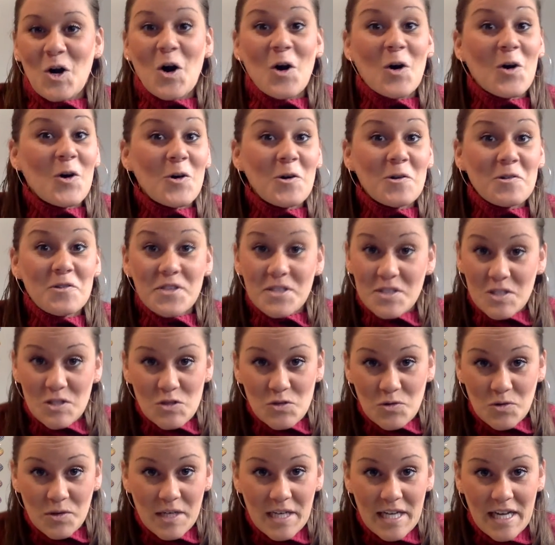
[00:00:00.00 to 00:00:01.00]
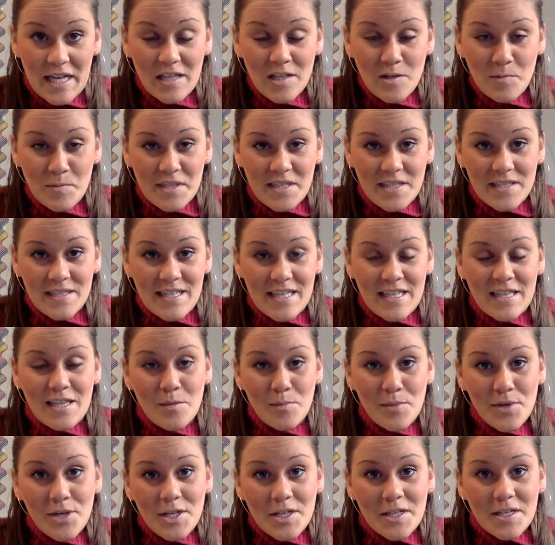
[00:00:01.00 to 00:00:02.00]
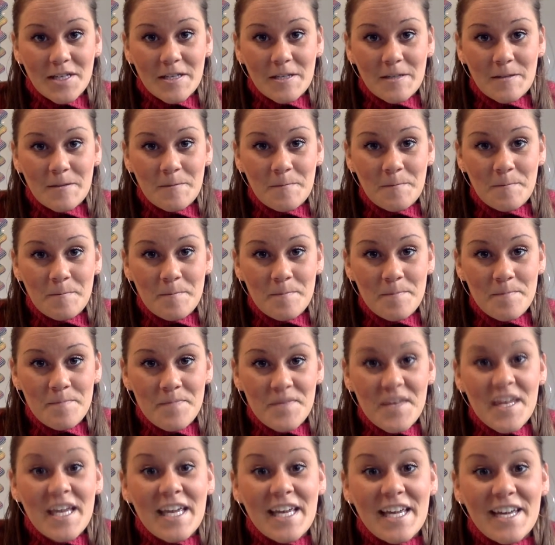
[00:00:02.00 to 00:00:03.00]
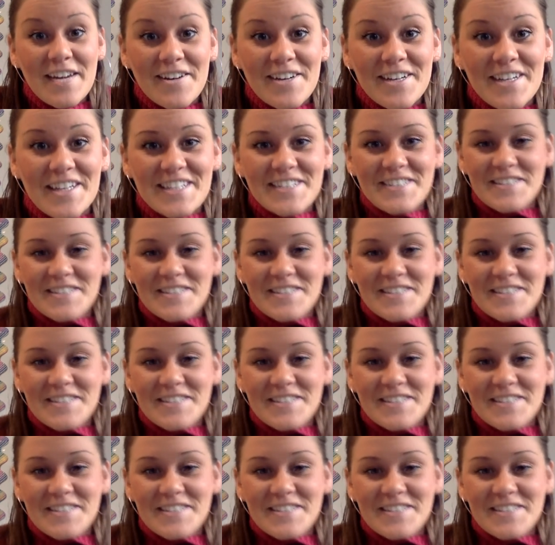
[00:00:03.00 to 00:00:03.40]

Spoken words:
all the story elements in the book. Here